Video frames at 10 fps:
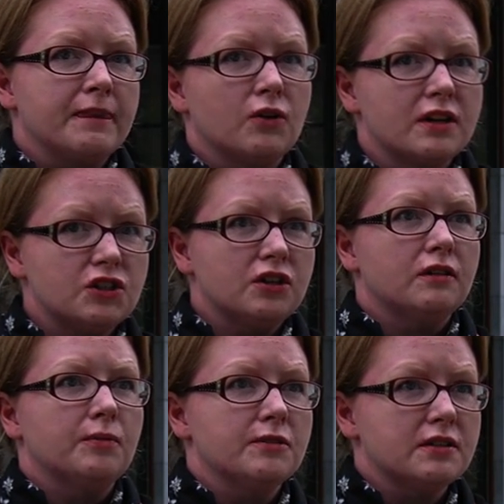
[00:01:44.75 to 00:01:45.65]
purpose
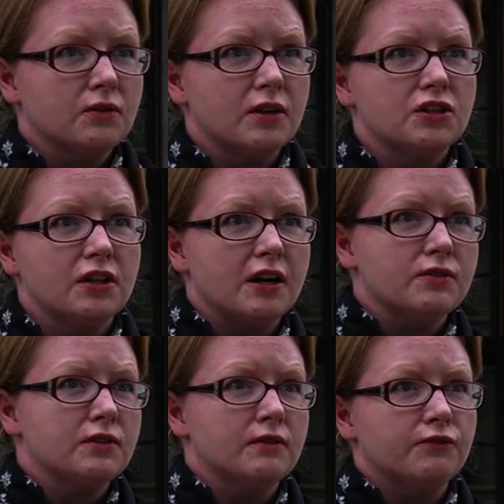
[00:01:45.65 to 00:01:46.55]
of the questionnaire
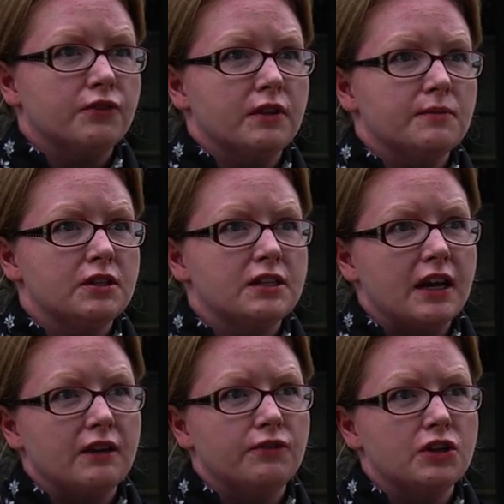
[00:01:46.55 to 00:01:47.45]
is for them to
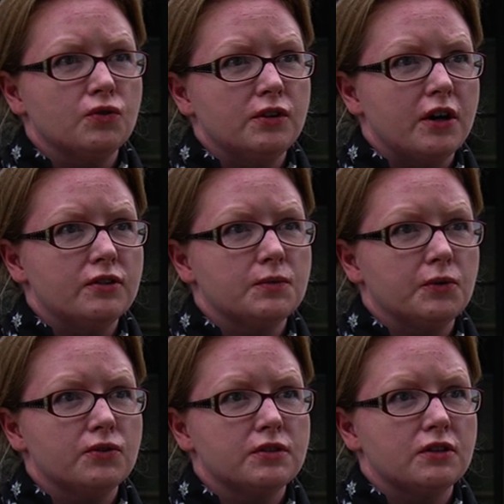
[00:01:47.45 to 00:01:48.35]
take visual notes, but
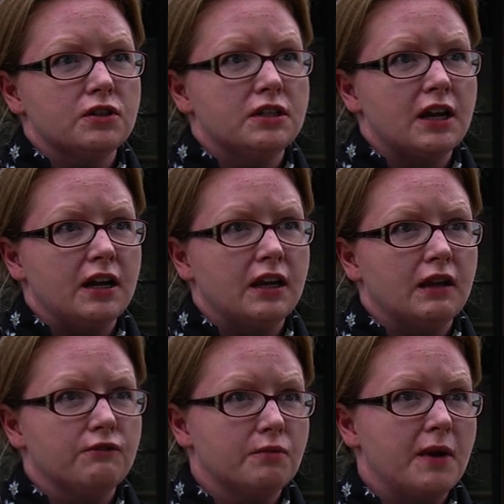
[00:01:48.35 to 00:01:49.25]
also to take
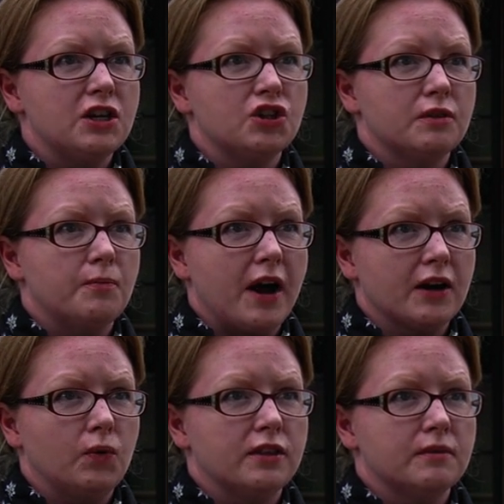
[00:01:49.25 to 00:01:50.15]
information
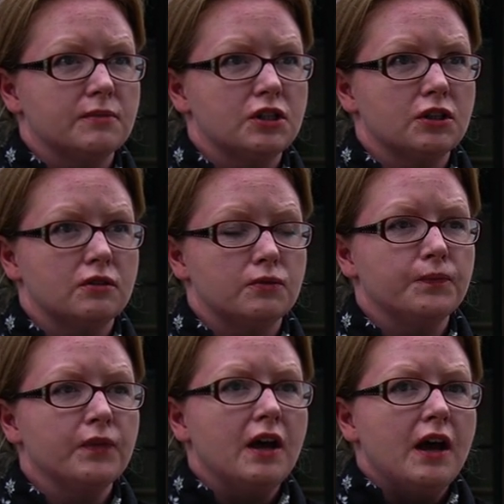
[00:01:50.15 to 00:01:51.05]
back with them too,
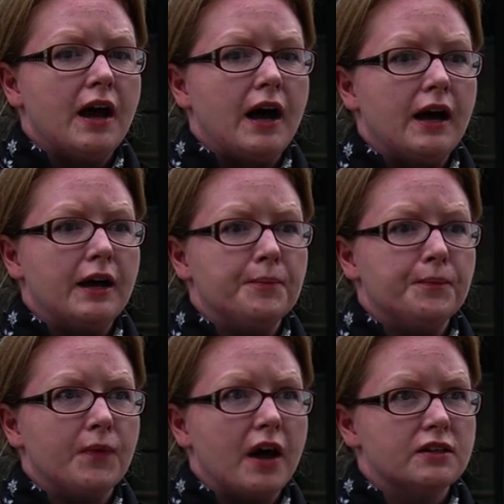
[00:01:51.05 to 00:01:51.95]

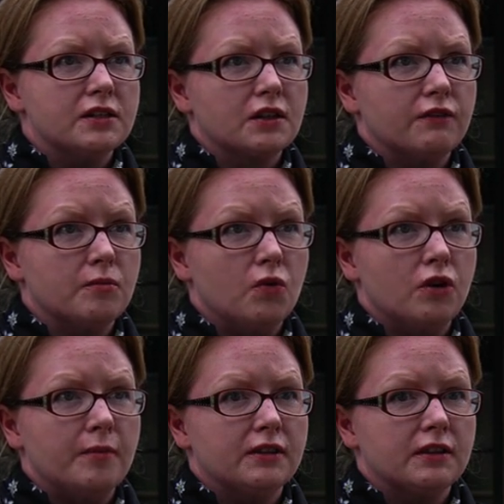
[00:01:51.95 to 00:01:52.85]
and discover more
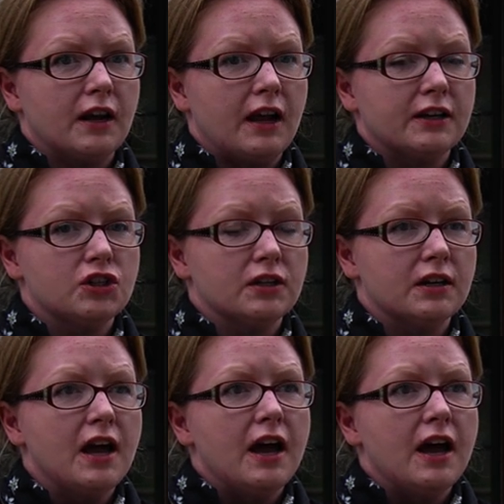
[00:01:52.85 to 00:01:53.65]
about the collection.